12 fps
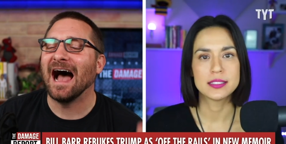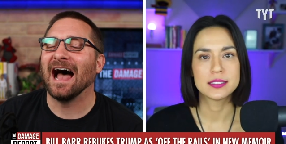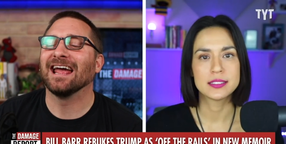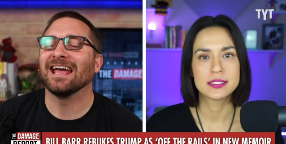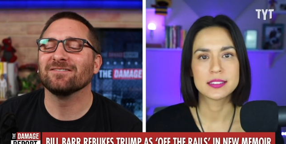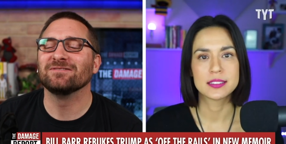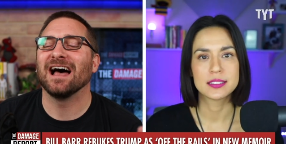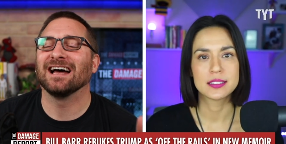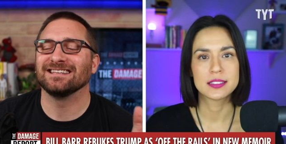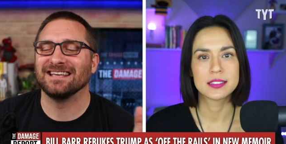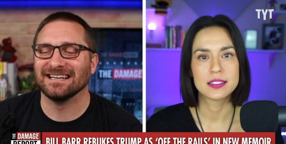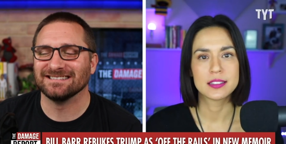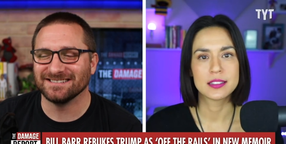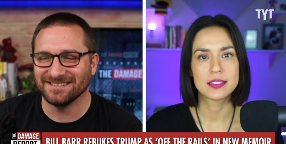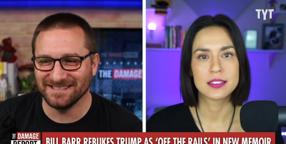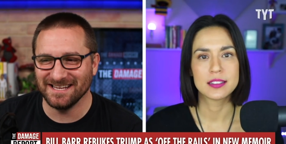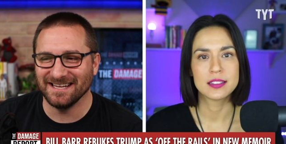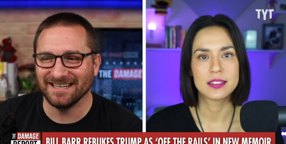Speaker 1: I have not yet
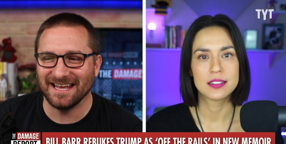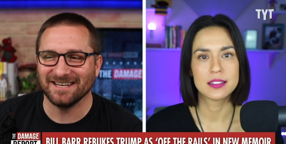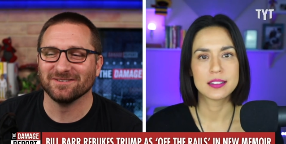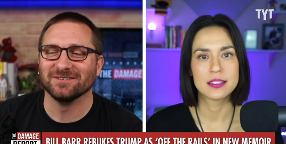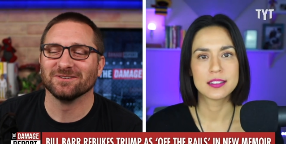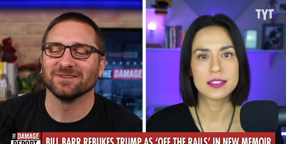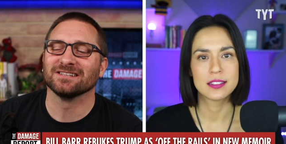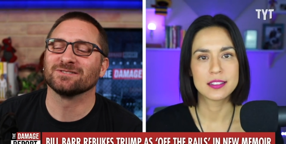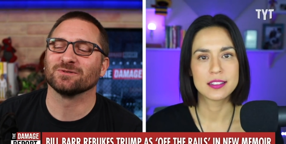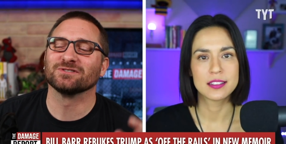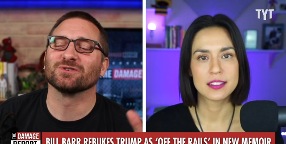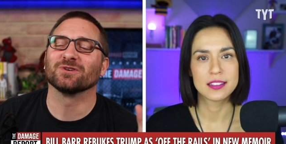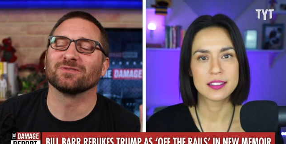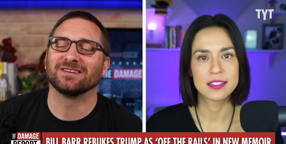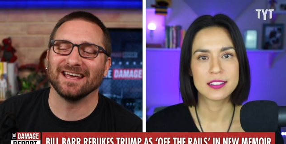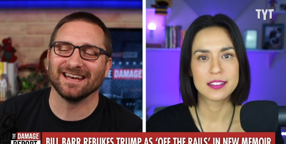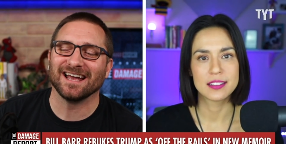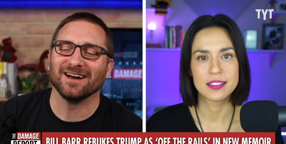seen anyone doing this. We're sort of
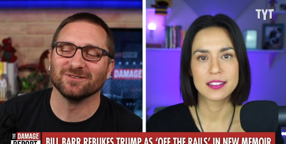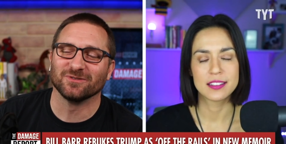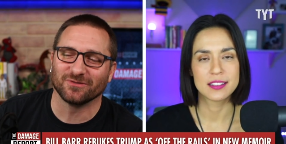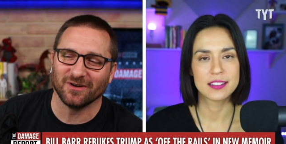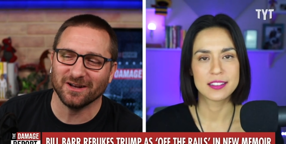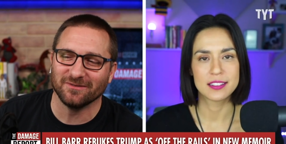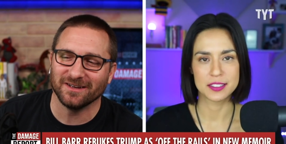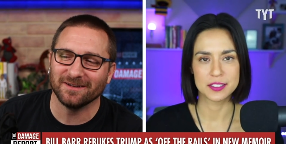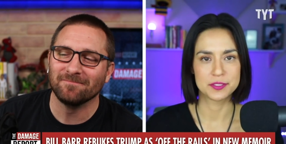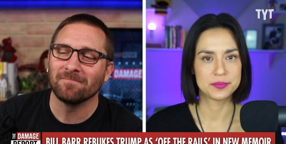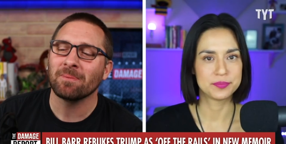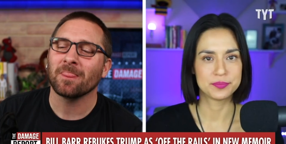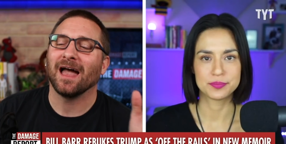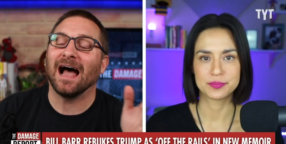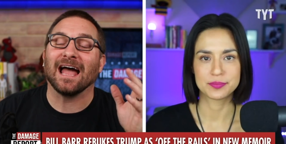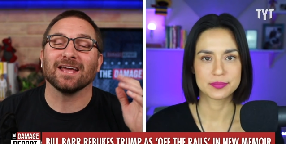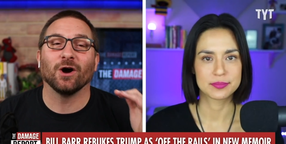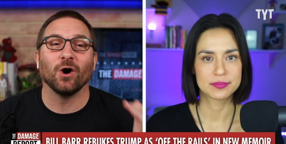getting out in front of it.
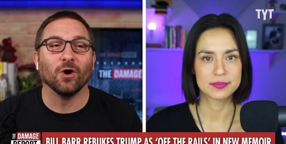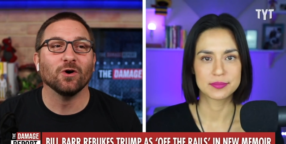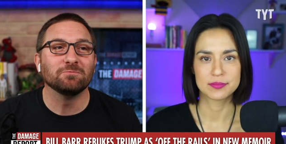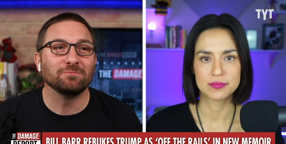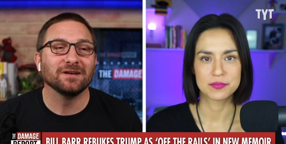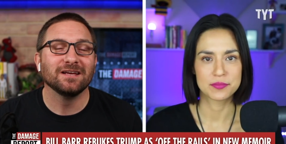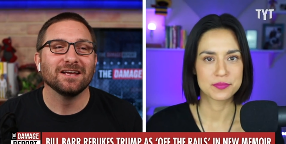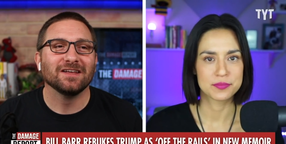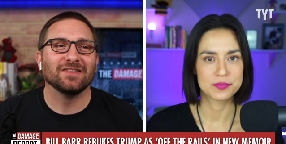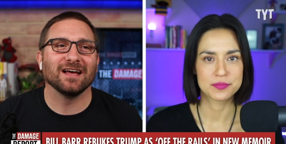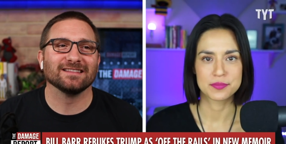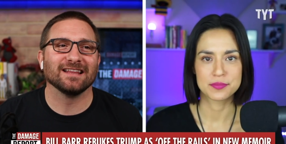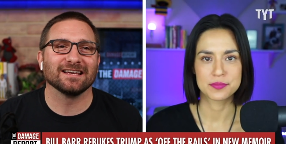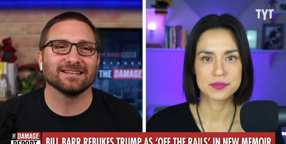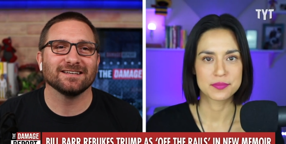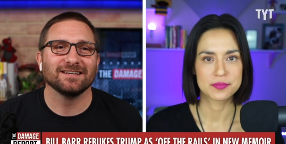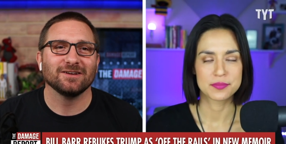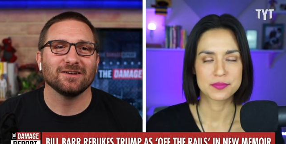I hope that,
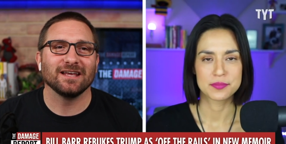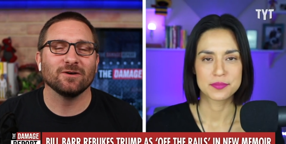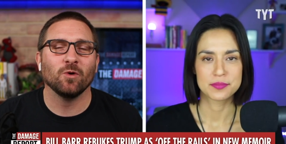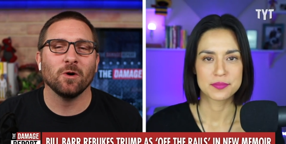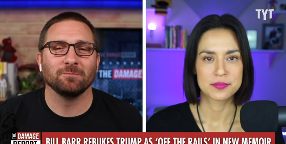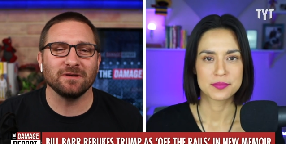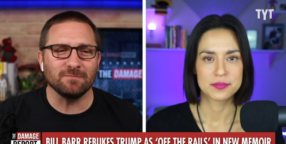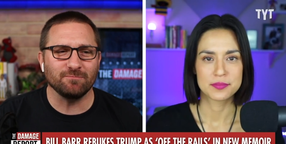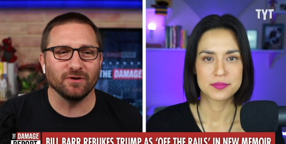like, it won't be